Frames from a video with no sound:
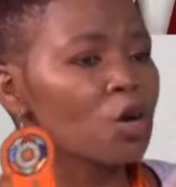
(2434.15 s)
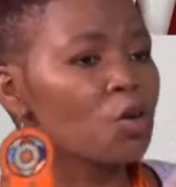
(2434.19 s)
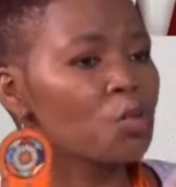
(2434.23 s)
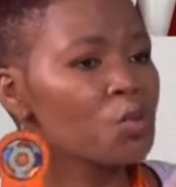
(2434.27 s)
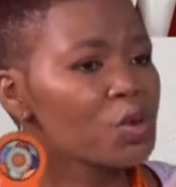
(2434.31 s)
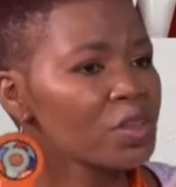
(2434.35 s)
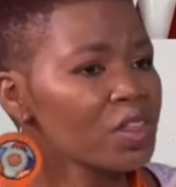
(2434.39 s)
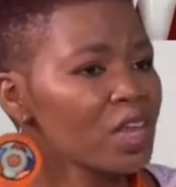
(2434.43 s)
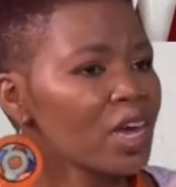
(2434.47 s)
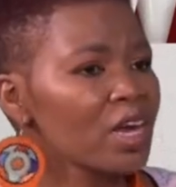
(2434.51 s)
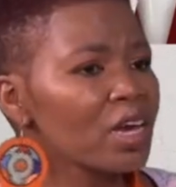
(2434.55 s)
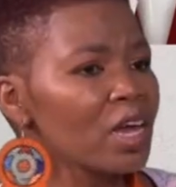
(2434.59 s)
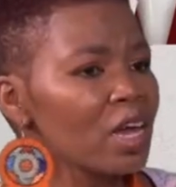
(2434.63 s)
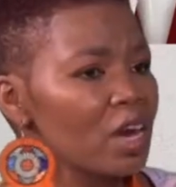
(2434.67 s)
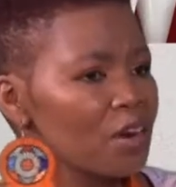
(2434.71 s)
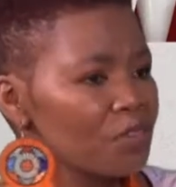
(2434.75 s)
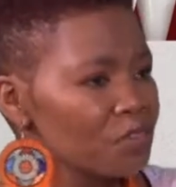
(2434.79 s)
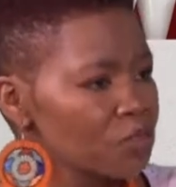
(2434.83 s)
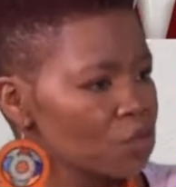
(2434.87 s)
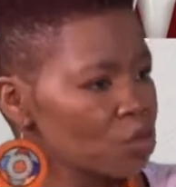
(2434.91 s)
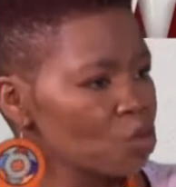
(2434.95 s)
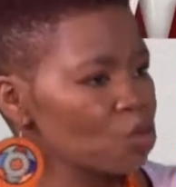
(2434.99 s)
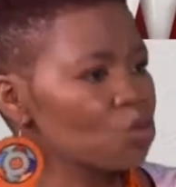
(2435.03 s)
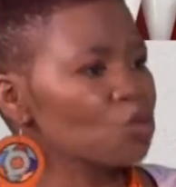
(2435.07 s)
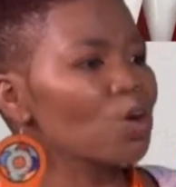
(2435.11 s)
We then
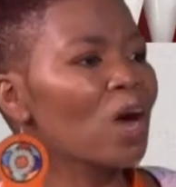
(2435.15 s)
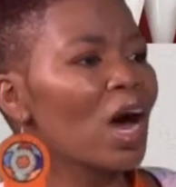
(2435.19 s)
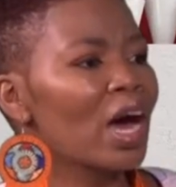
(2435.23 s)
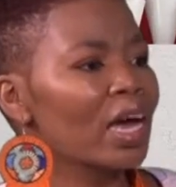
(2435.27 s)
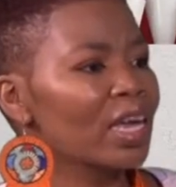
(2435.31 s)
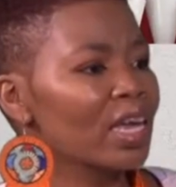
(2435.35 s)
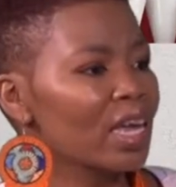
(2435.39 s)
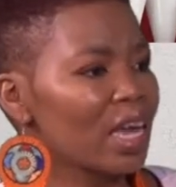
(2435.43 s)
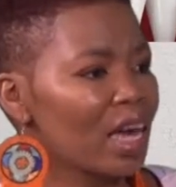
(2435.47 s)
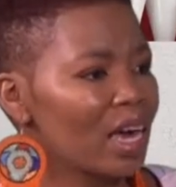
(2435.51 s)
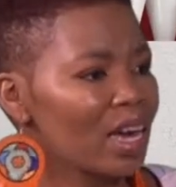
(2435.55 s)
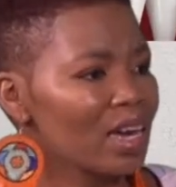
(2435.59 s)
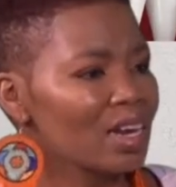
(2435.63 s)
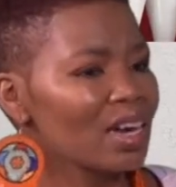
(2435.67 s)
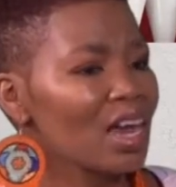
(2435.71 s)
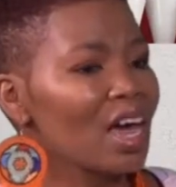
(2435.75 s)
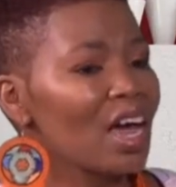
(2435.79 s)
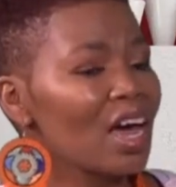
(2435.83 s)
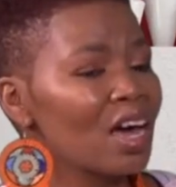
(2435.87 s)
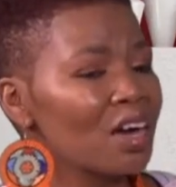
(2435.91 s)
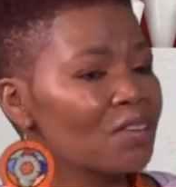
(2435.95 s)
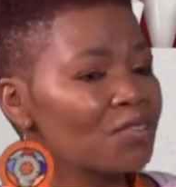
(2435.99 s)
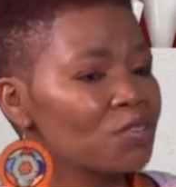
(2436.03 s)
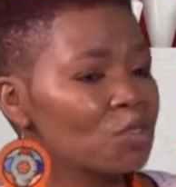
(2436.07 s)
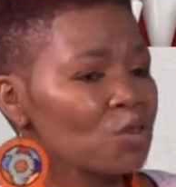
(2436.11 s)
have to
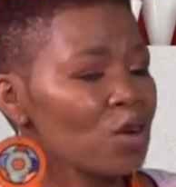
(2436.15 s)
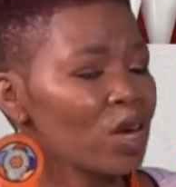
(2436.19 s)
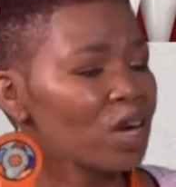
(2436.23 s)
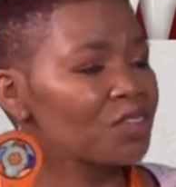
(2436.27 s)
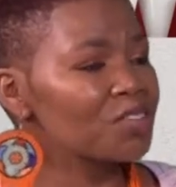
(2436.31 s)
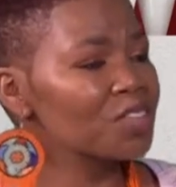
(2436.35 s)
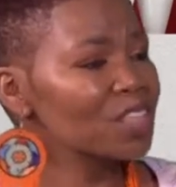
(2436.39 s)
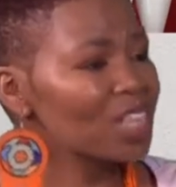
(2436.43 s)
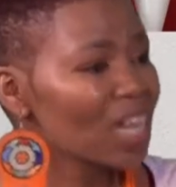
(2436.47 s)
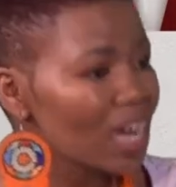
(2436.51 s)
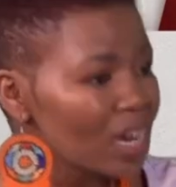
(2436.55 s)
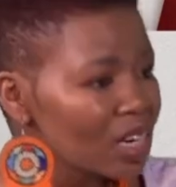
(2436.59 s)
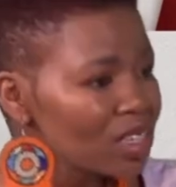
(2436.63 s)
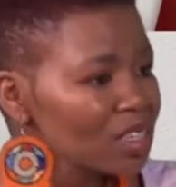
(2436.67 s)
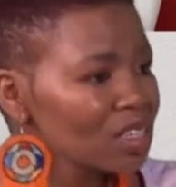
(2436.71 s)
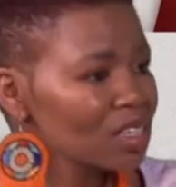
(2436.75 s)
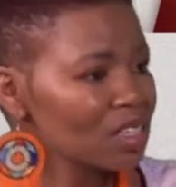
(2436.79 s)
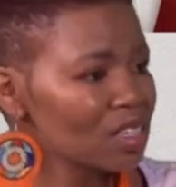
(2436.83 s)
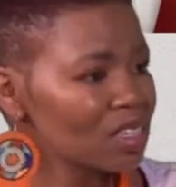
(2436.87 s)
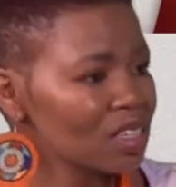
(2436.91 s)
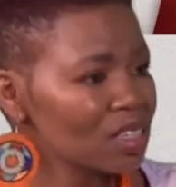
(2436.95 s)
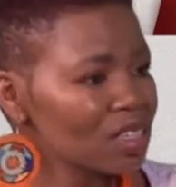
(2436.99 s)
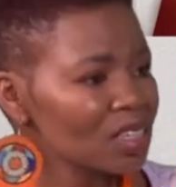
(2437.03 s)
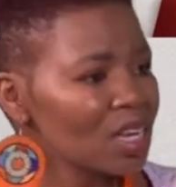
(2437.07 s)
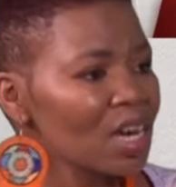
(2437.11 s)
have
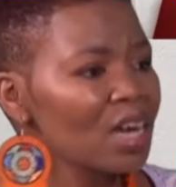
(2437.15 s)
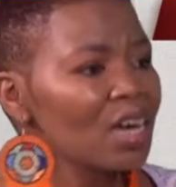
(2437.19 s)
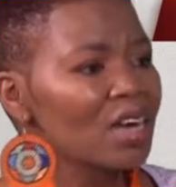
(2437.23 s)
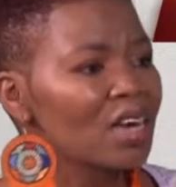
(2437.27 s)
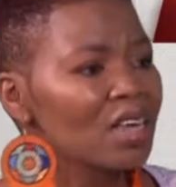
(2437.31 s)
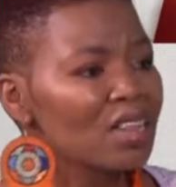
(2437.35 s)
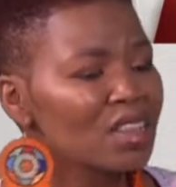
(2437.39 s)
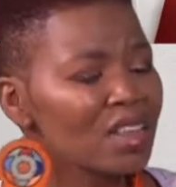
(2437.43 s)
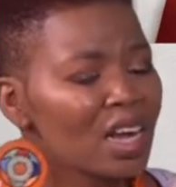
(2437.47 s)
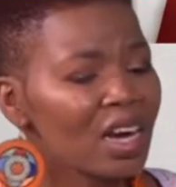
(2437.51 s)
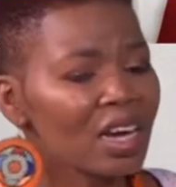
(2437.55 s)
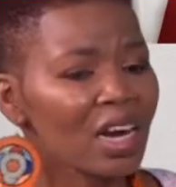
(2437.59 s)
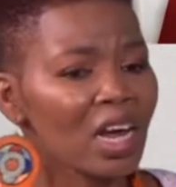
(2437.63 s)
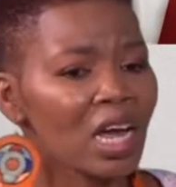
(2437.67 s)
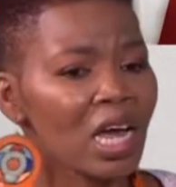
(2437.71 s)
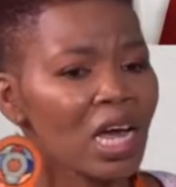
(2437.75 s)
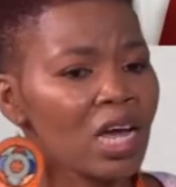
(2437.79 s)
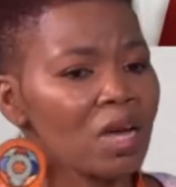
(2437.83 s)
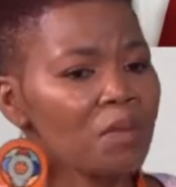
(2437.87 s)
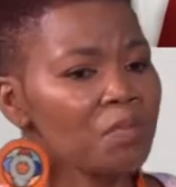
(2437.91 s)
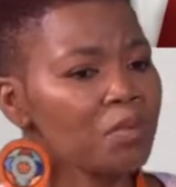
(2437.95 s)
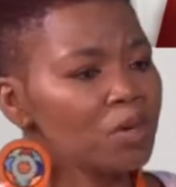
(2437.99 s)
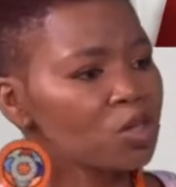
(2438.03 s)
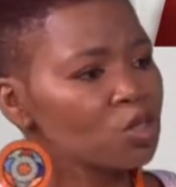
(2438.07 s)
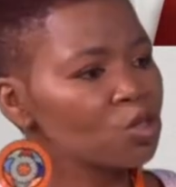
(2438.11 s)
scientists that are
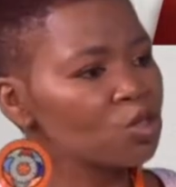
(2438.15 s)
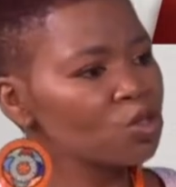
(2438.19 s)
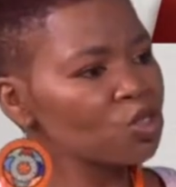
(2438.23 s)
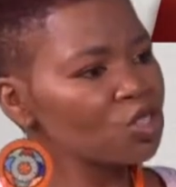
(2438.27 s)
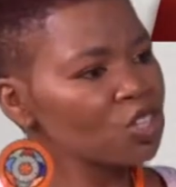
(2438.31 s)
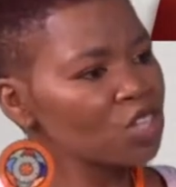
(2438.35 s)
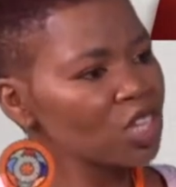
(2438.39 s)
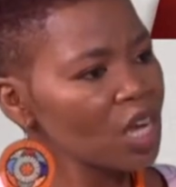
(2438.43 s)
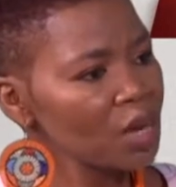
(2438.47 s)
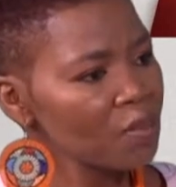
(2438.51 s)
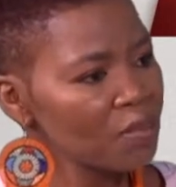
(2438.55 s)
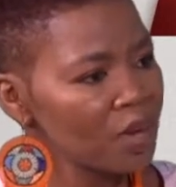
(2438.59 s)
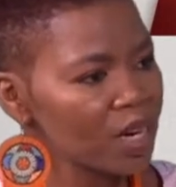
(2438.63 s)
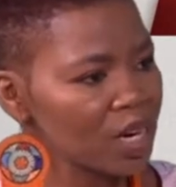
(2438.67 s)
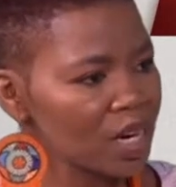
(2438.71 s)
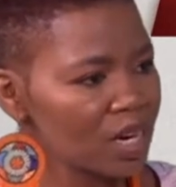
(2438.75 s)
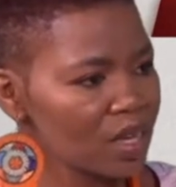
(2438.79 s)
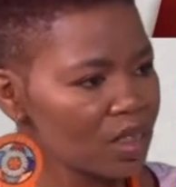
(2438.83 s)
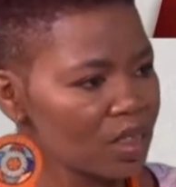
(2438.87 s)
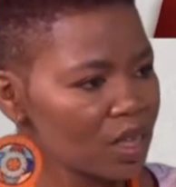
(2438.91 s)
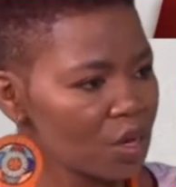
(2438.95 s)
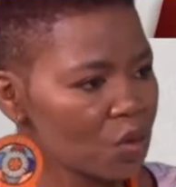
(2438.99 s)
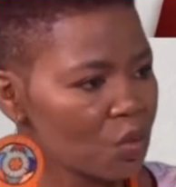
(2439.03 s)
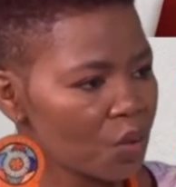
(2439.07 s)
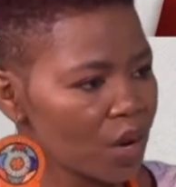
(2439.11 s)
able to
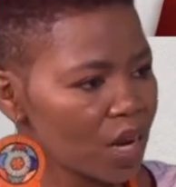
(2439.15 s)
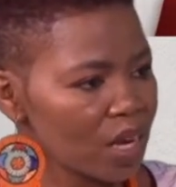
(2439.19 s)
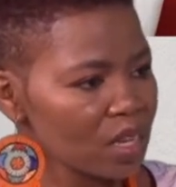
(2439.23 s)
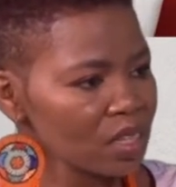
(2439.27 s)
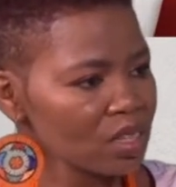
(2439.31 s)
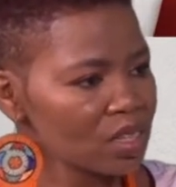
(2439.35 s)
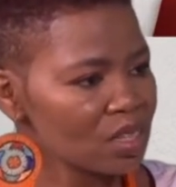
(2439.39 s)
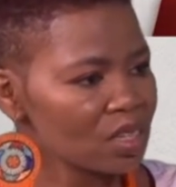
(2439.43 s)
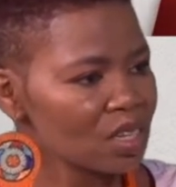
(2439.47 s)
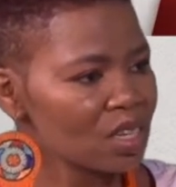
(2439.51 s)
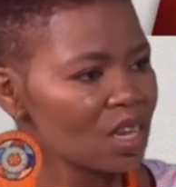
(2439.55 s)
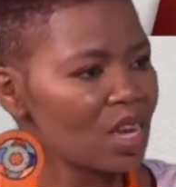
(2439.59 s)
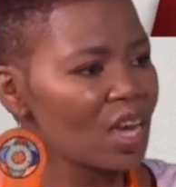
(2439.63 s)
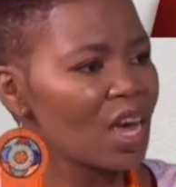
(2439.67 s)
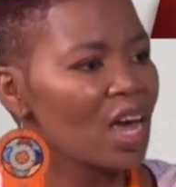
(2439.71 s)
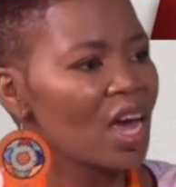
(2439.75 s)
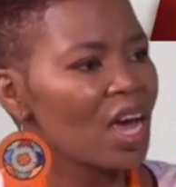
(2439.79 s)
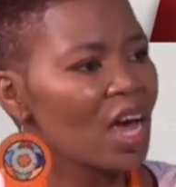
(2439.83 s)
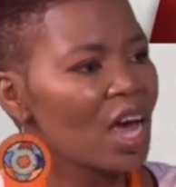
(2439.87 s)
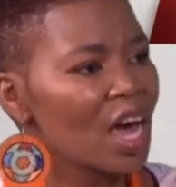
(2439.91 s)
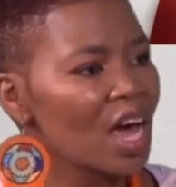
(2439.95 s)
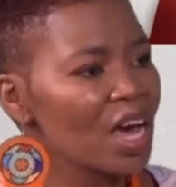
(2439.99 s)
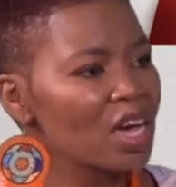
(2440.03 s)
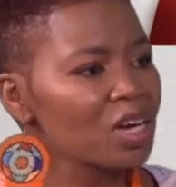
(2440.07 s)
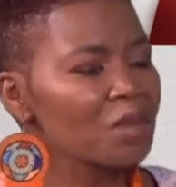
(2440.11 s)
separate the waste
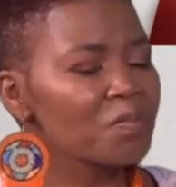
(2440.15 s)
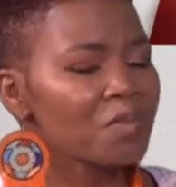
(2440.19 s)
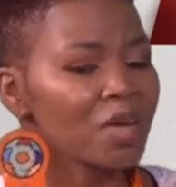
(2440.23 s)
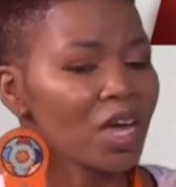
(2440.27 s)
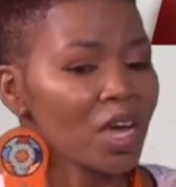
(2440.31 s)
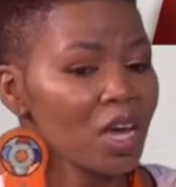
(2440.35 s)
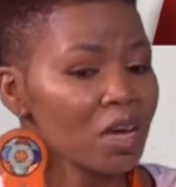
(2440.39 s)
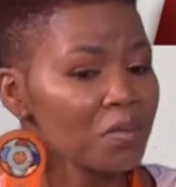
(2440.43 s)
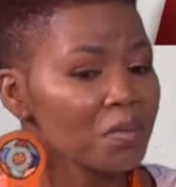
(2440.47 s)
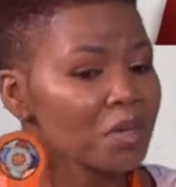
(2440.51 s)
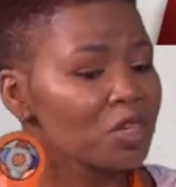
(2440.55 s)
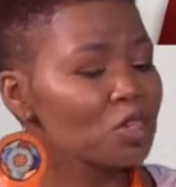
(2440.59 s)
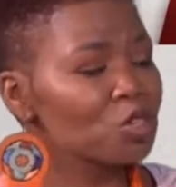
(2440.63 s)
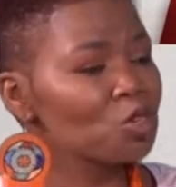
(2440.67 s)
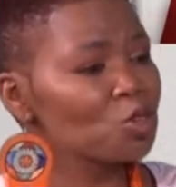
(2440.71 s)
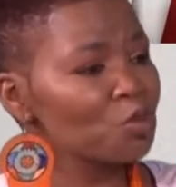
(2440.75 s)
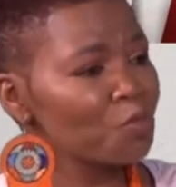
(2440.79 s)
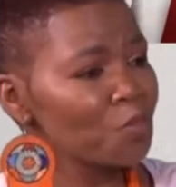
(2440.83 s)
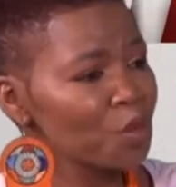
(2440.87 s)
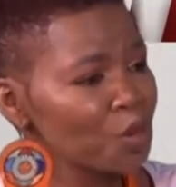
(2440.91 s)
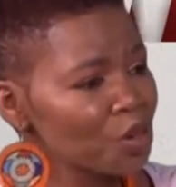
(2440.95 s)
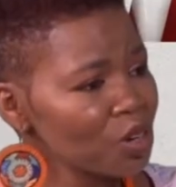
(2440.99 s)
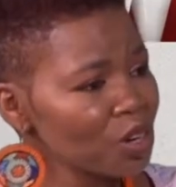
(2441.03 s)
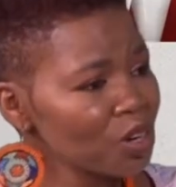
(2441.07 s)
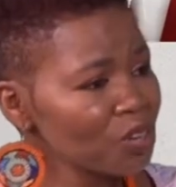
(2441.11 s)
and be able to
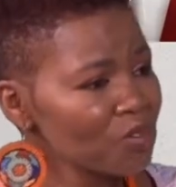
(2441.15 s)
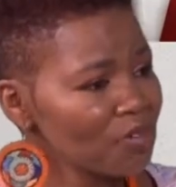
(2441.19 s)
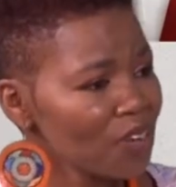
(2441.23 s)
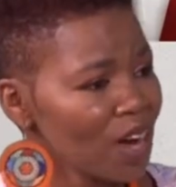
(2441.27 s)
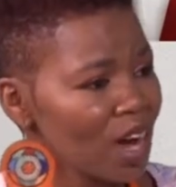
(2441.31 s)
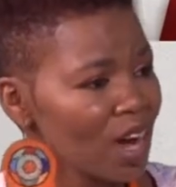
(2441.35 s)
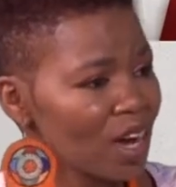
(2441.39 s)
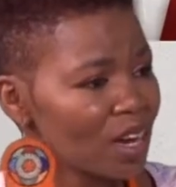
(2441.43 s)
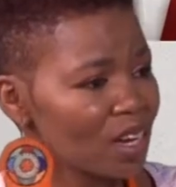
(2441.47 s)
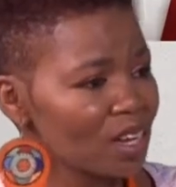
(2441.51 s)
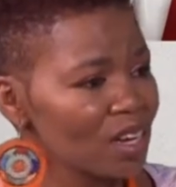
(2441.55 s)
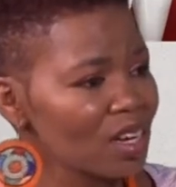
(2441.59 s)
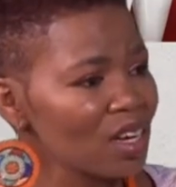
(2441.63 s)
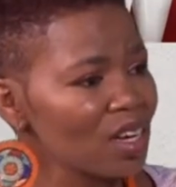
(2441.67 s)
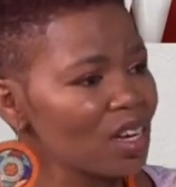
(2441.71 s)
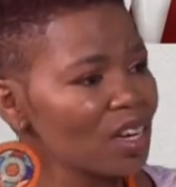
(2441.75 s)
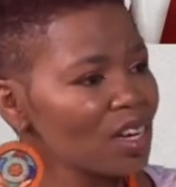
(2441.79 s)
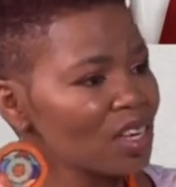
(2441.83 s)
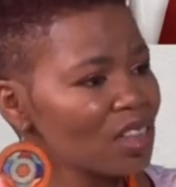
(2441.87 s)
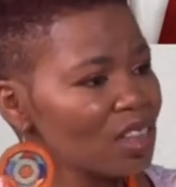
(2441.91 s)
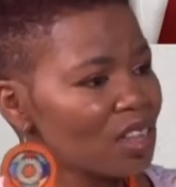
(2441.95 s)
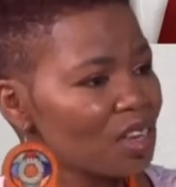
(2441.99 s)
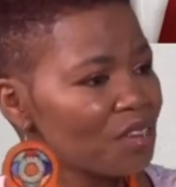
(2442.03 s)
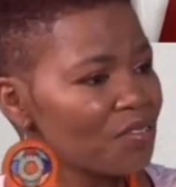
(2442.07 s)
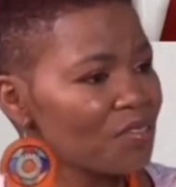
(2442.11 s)
purify
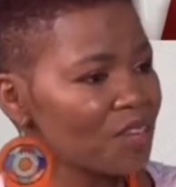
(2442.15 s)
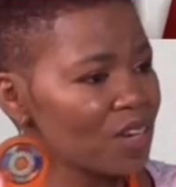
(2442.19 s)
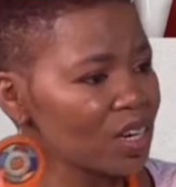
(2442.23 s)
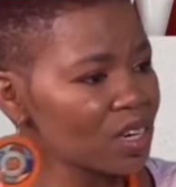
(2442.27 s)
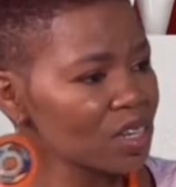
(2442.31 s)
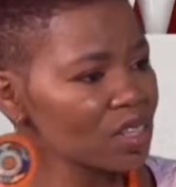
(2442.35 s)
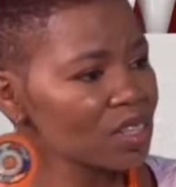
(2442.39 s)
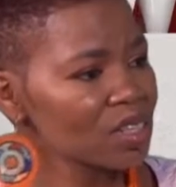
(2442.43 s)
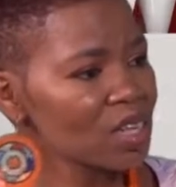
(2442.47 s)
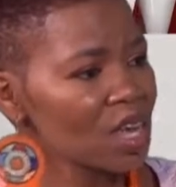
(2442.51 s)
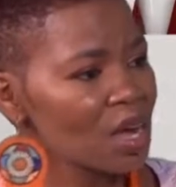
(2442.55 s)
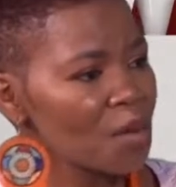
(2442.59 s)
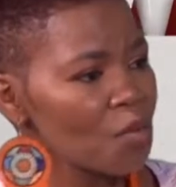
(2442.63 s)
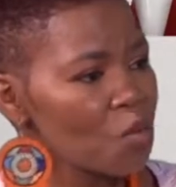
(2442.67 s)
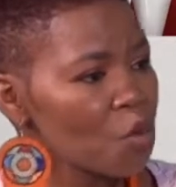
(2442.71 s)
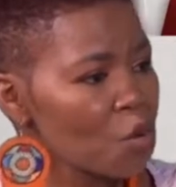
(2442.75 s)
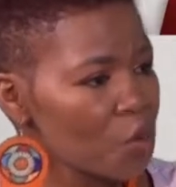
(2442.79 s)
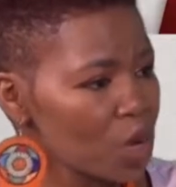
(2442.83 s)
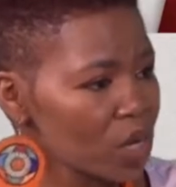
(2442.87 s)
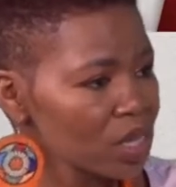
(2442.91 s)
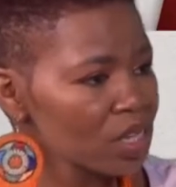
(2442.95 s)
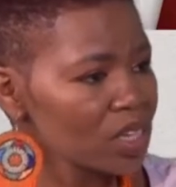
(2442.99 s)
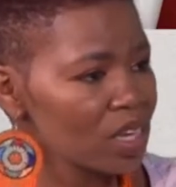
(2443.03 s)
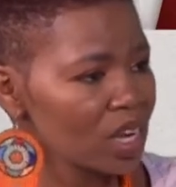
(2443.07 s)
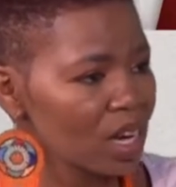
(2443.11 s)
the very same
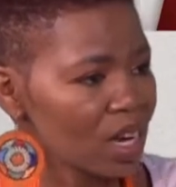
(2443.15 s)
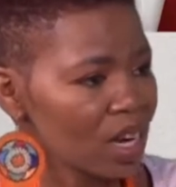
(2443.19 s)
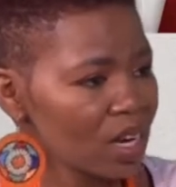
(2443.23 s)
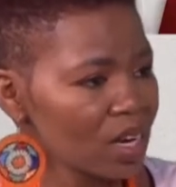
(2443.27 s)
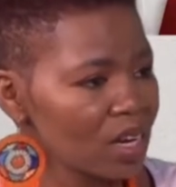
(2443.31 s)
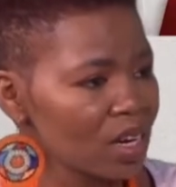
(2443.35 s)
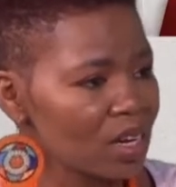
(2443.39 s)
water.